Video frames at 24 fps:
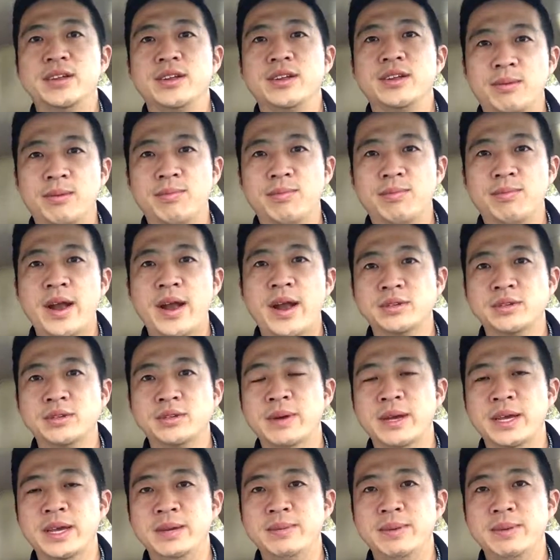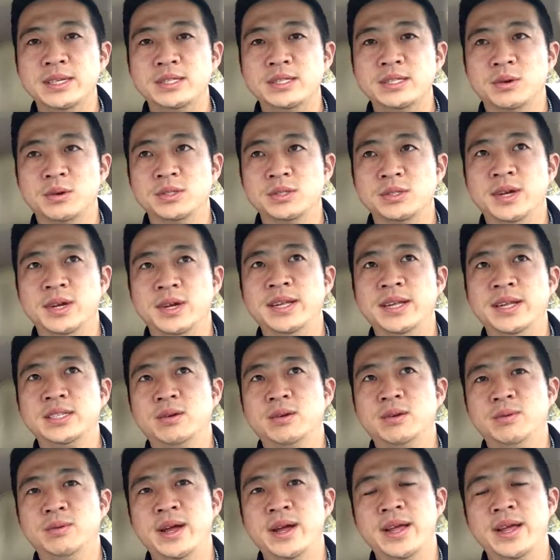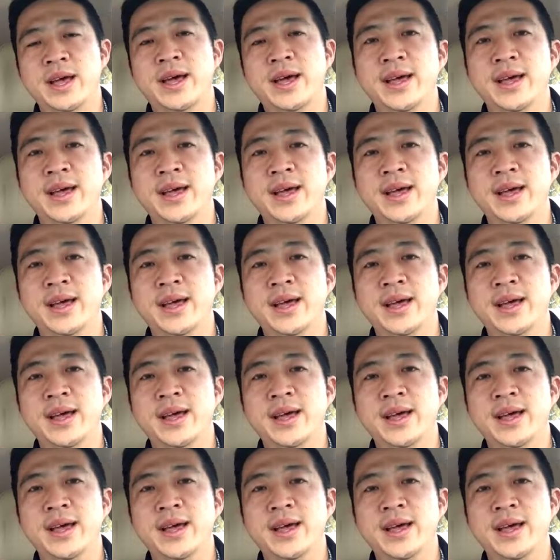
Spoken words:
products with my eBay store. So I like to run a